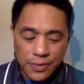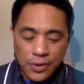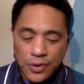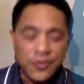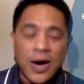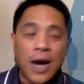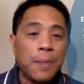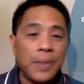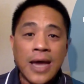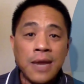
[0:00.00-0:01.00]
You've got a
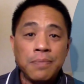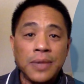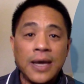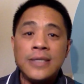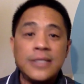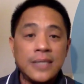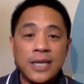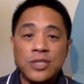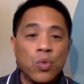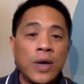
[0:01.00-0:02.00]
plan in place,
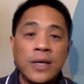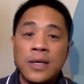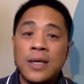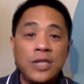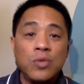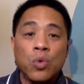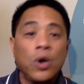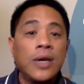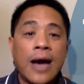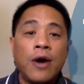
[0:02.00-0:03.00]
it's written, it's
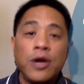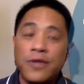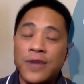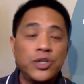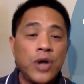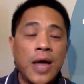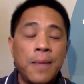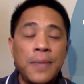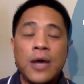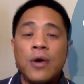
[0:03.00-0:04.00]
worked out, you've got your
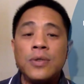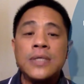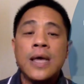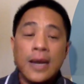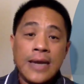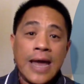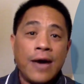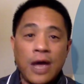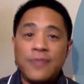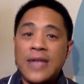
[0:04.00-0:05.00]
MBOs, now
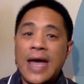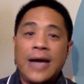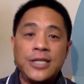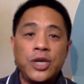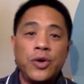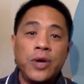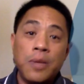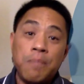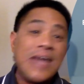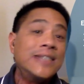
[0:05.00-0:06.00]
you have to execute
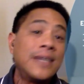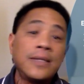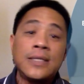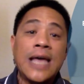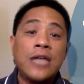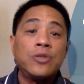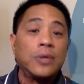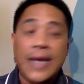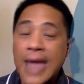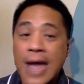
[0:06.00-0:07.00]
it based on the schedule,
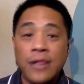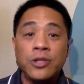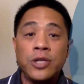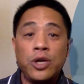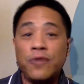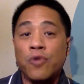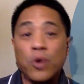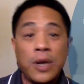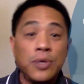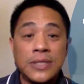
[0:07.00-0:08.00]
that calendar that you've
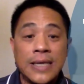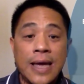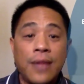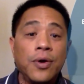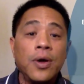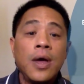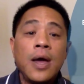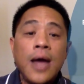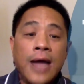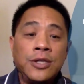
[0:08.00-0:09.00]
already put together.
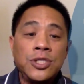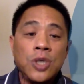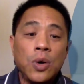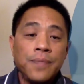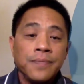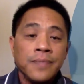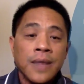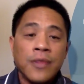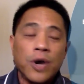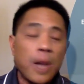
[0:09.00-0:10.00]
And so
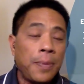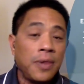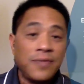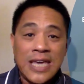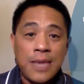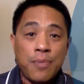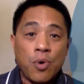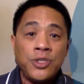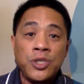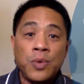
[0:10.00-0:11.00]
there are a couple of key
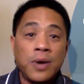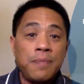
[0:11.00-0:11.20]
points you want to